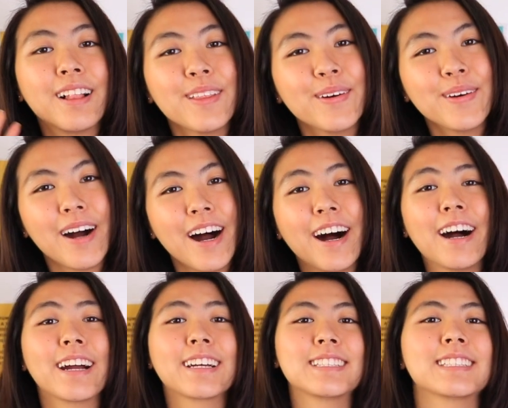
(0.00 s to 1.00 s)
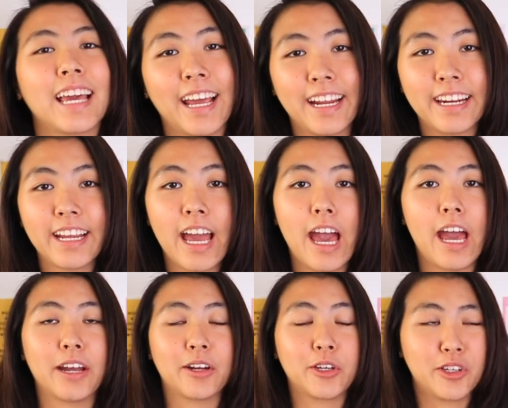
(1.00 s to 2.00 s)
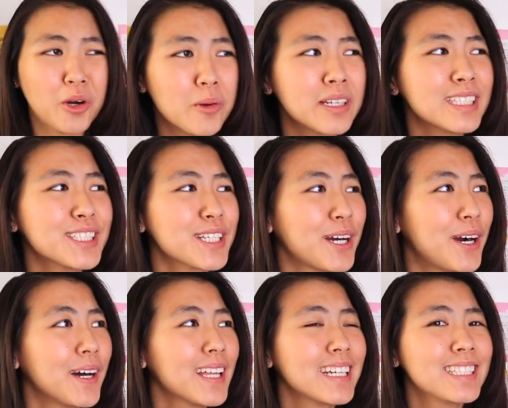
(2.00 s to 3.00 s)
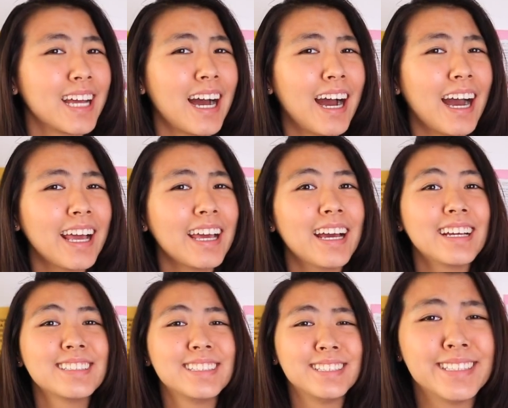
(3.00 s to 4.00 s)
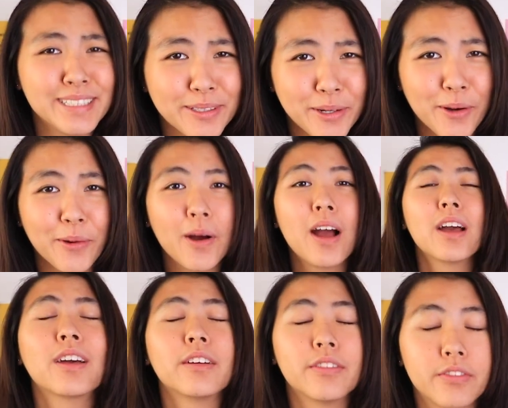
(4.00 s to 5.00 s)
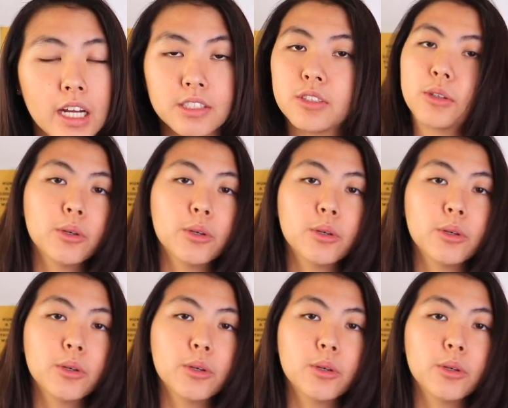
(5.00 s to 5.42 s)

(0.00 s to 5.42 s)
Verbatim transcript: Aloha, it's Katie, and going into college, I had zero friends, so